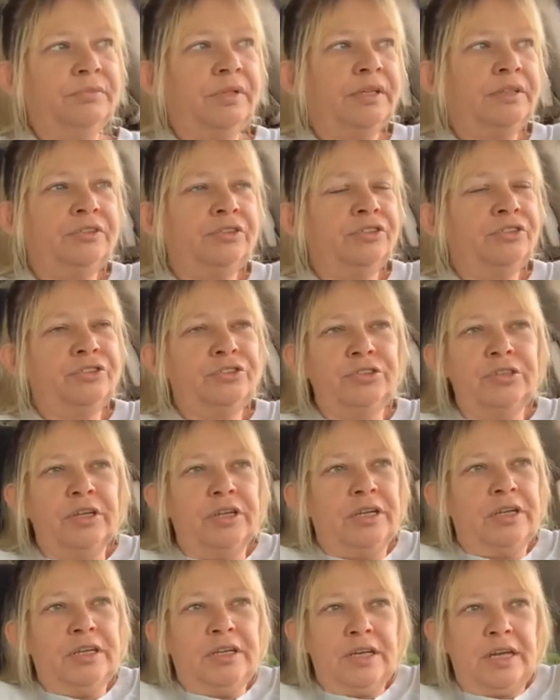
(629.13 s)
They just,
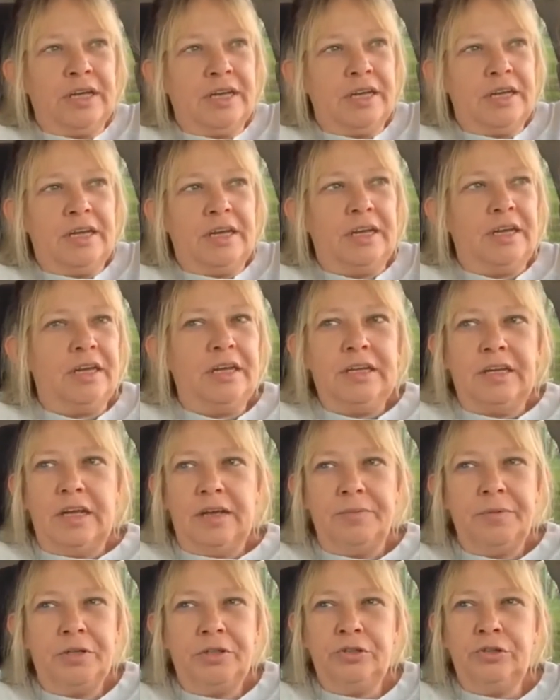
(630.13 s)

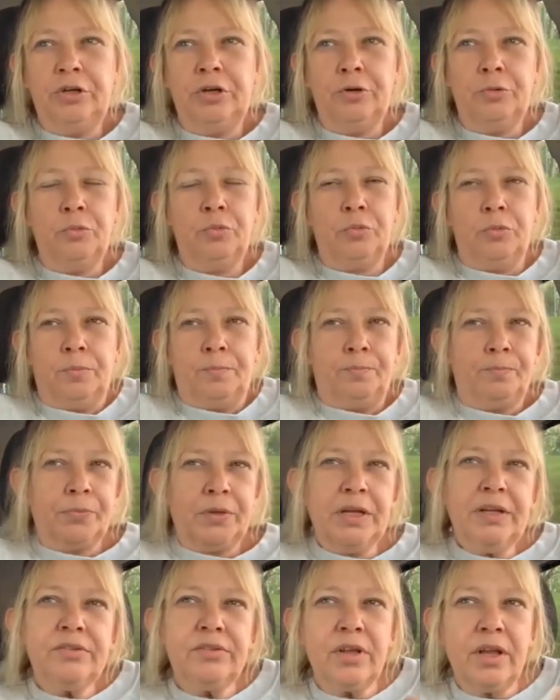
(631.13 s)
I mean, you know,
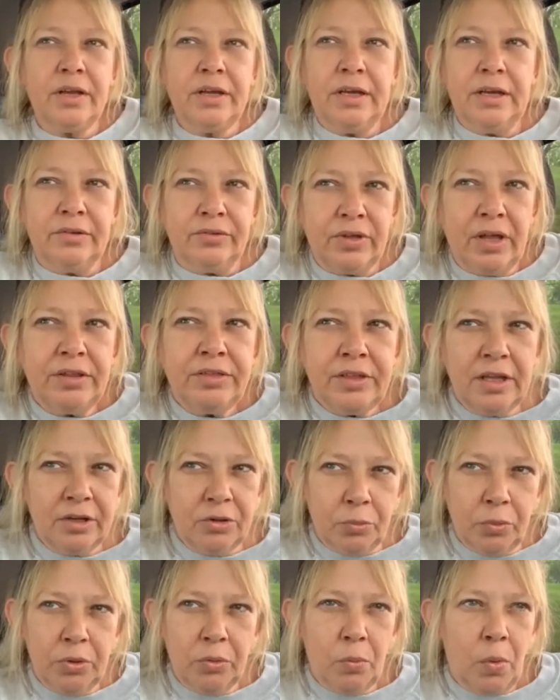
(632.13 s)
it's like this. I
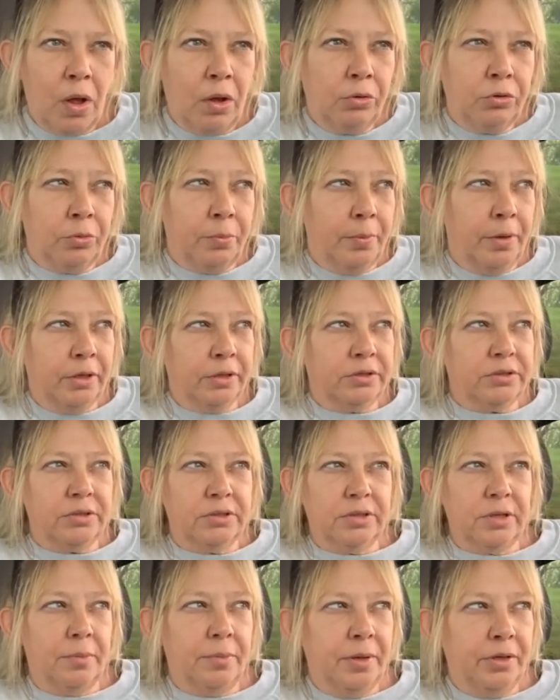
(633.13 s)
think we walk
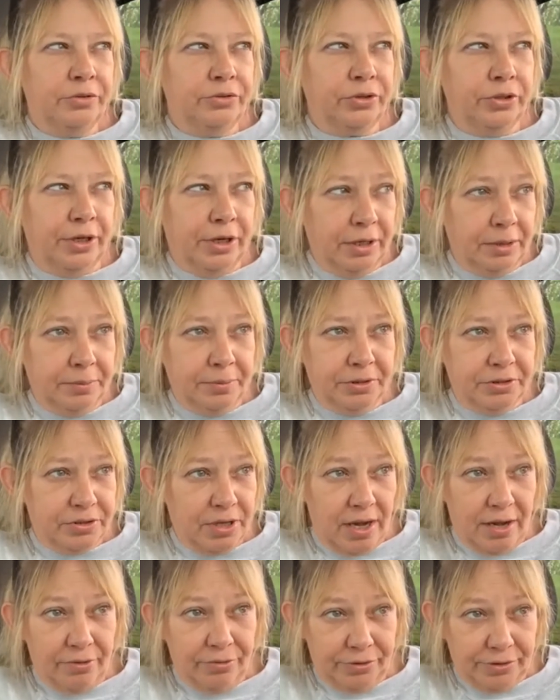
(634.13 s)
amongst a bunch of
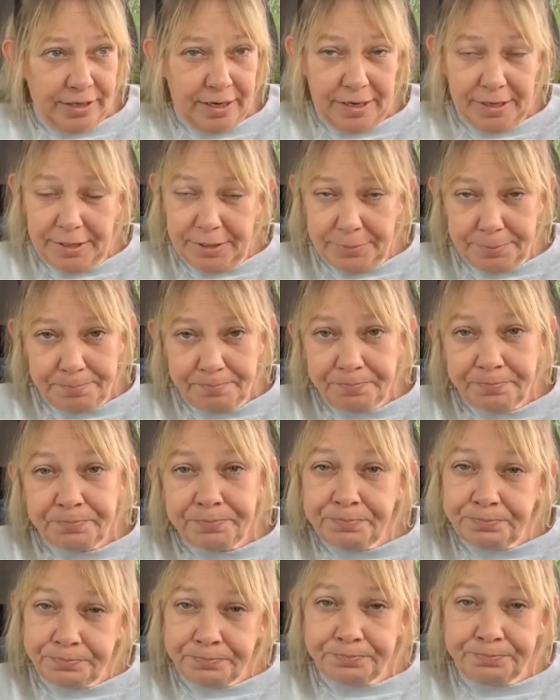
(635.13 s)
demons all the time.
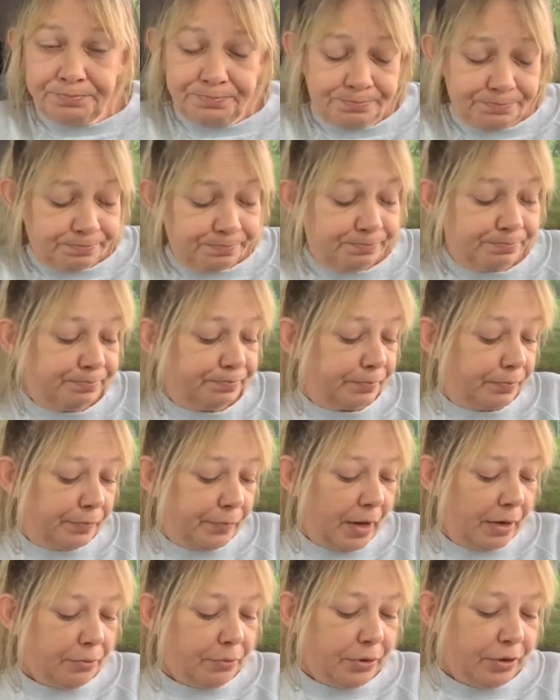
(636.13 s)

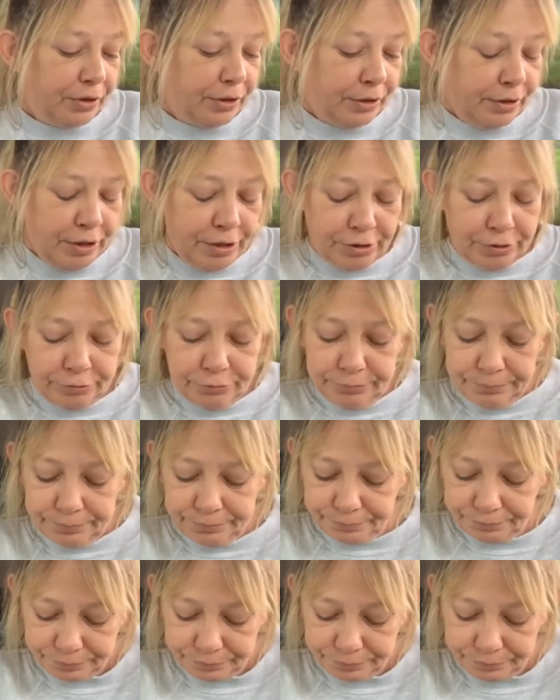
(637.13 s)
I really do.